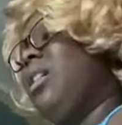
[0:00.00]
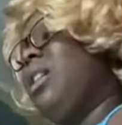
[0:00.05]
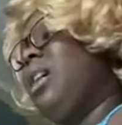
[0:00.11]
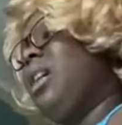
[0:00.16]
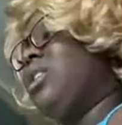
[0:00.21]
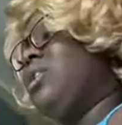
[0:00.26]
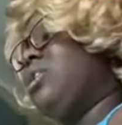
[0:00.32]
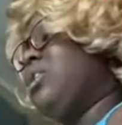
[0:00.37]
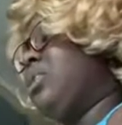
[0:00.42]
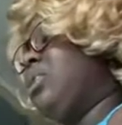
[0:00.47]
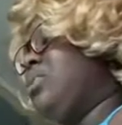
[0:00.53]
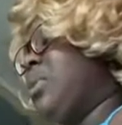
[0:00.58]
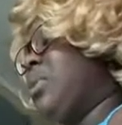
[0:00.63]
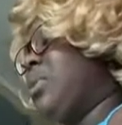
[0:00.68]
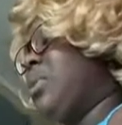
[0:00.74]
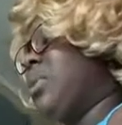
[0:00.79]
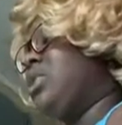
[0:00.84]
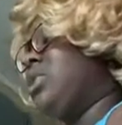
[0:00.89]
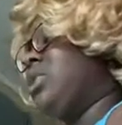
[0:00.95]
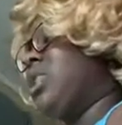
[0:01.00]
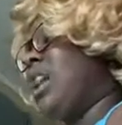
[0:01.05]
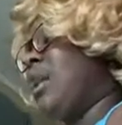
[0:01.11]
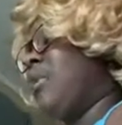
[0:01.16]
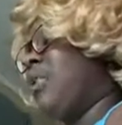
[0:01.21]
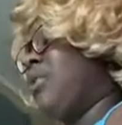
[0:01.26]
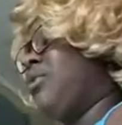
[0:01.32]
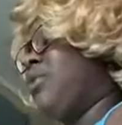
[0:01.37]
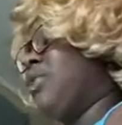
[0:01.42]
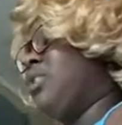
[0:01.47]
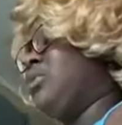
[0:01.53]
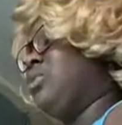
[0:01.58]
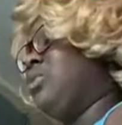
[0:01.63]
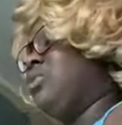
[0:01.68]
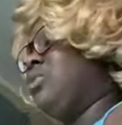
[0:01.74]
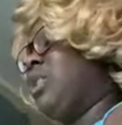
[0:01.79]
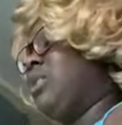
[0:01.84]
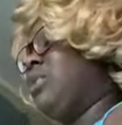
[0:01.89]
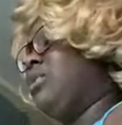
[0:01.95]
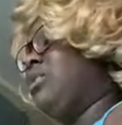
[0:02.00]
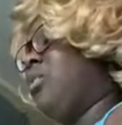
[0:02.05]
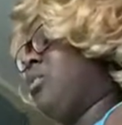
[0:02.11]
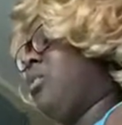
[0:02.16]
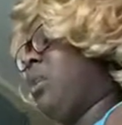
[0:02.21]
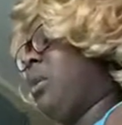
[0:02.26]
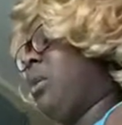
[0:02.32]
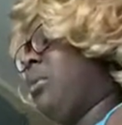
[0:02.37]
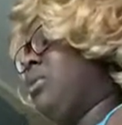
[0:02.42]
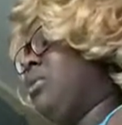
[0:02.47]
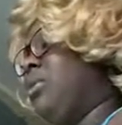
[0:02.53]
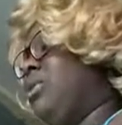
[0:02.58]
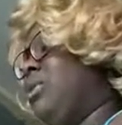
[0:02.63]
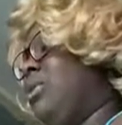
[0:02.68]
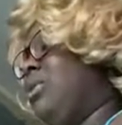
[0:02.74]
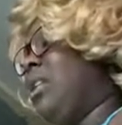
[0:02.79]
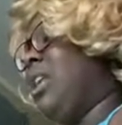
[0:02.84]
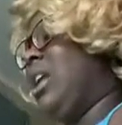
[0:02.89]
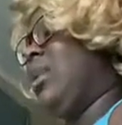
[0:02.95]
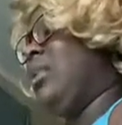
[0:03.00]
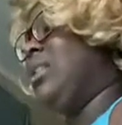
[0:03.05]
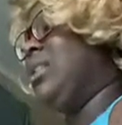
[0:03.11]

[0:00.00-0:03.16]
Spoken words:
As she spoke each name, her face was transformed so that I was